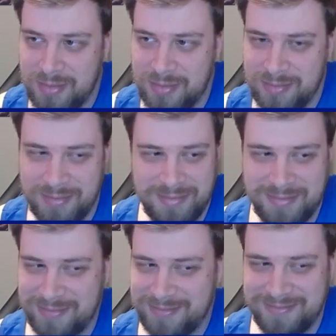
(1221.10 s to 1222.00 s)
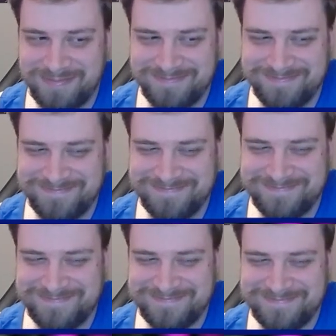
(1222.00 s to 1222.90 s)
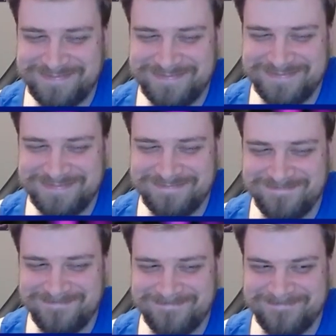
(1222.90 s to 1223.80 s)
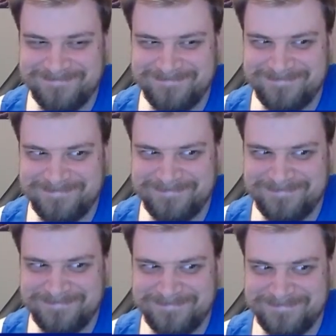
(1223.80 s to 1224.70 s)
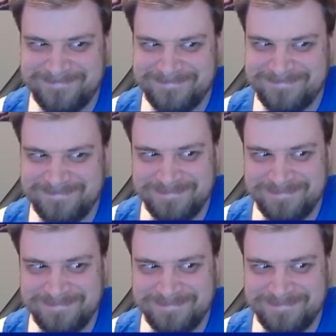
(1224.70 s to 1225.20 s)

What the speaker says: This person isn't speaking.